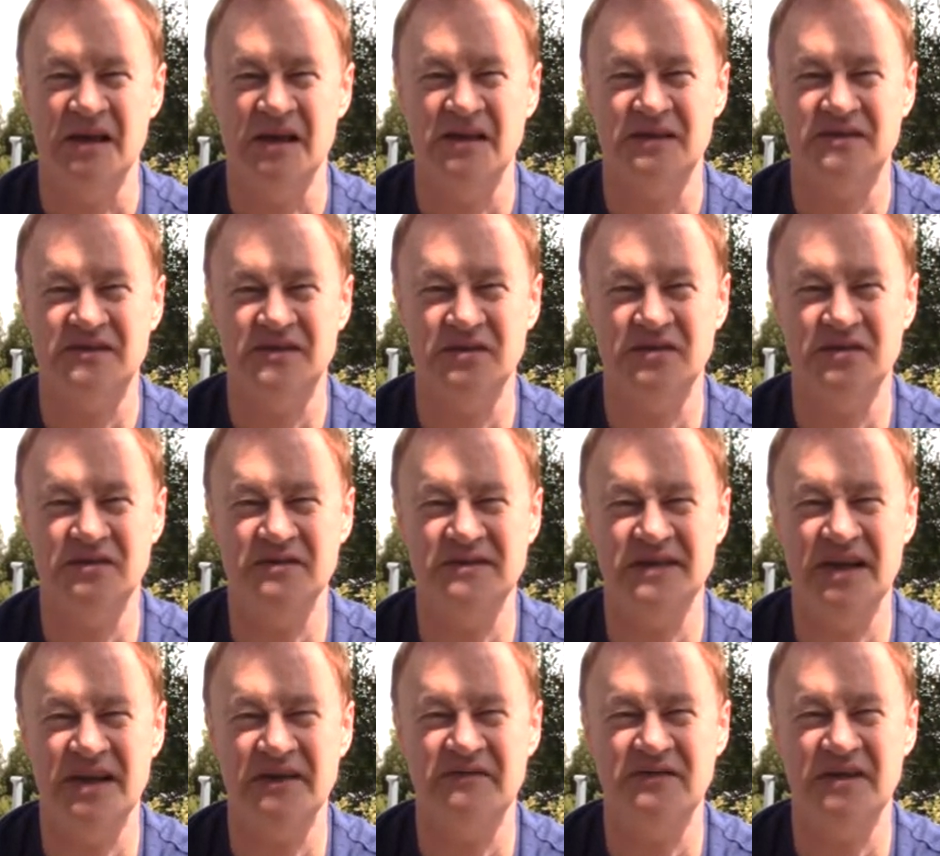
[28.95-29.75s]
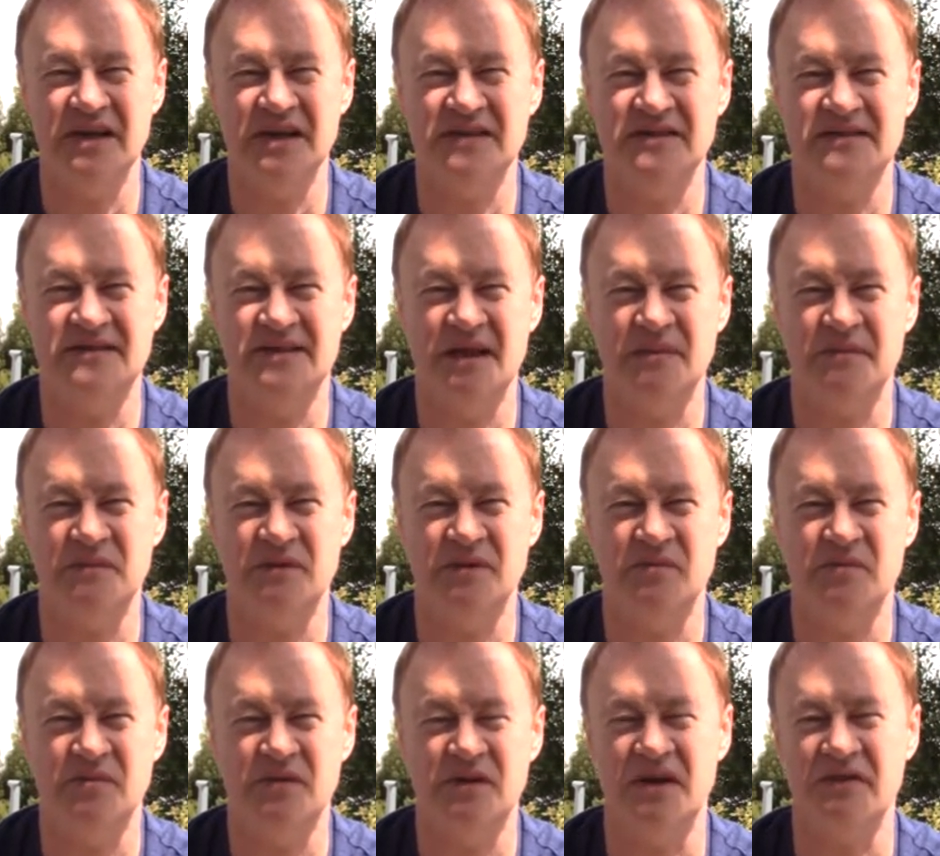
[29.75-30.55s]
As soon as they've done
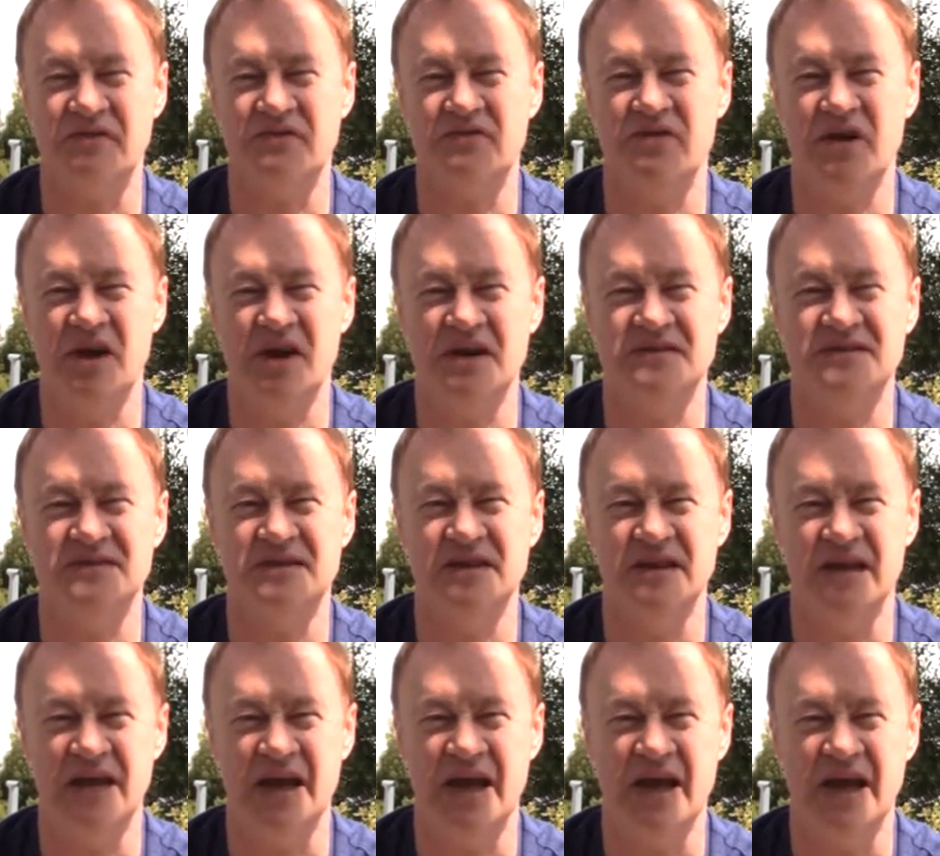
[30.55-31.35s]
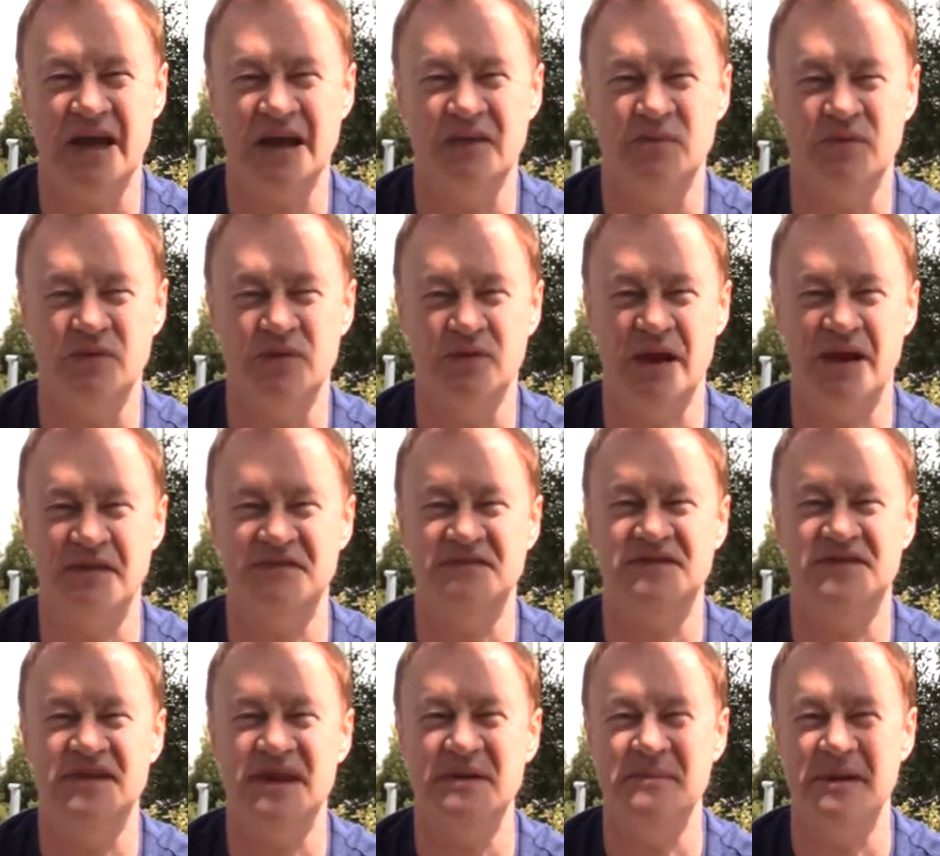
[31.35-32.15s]
something where they've crossed the line, where you have
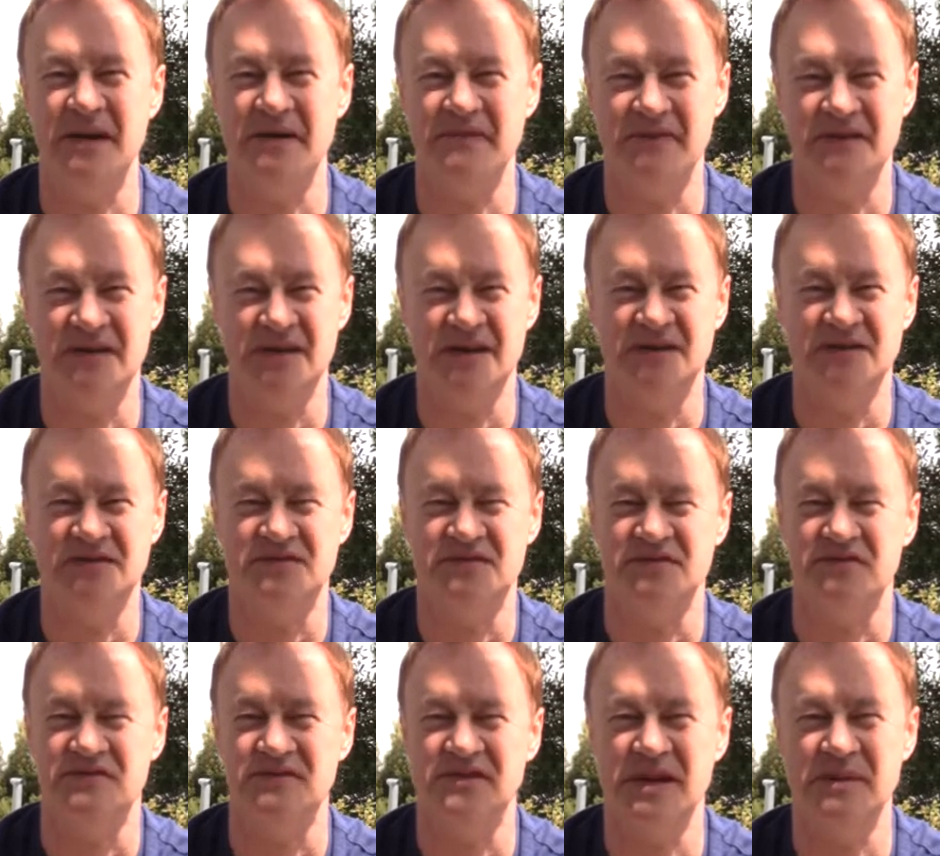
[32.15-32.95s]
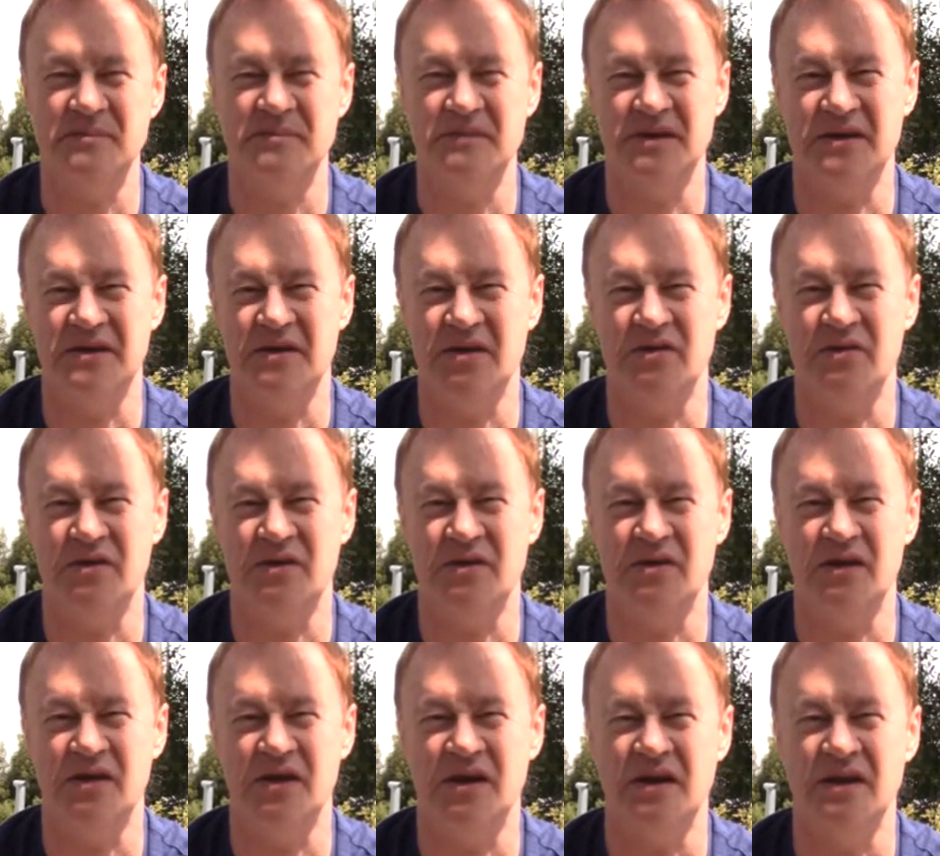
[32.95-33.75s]
some evidence or something going
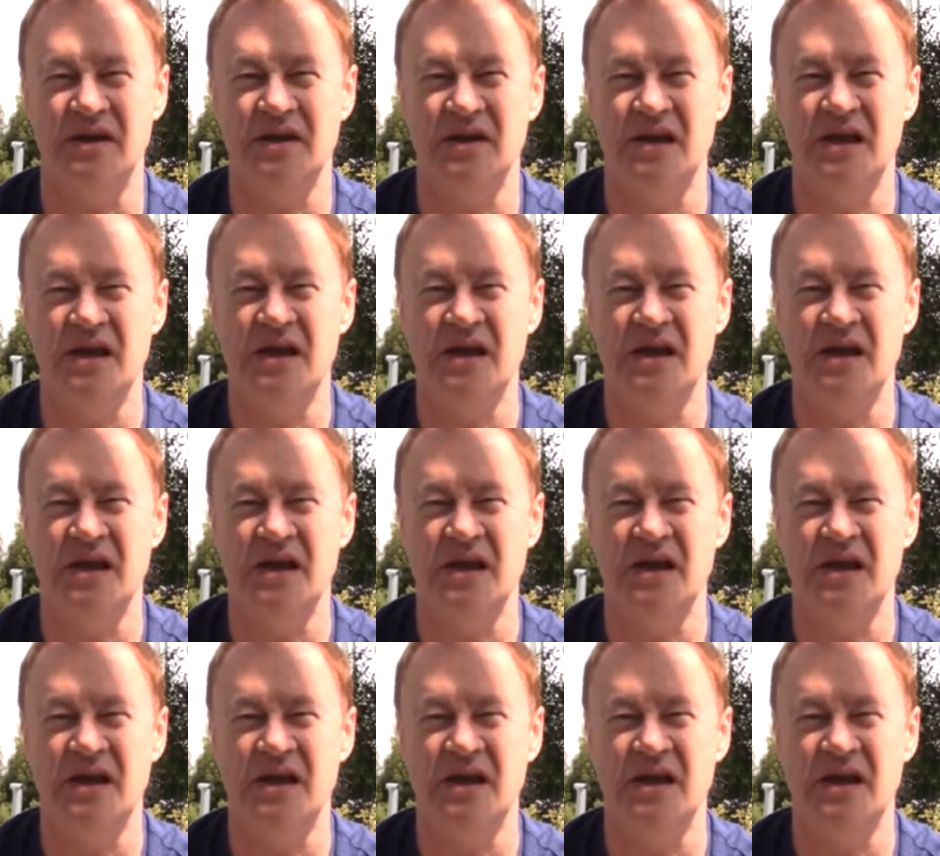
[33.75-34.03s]
on,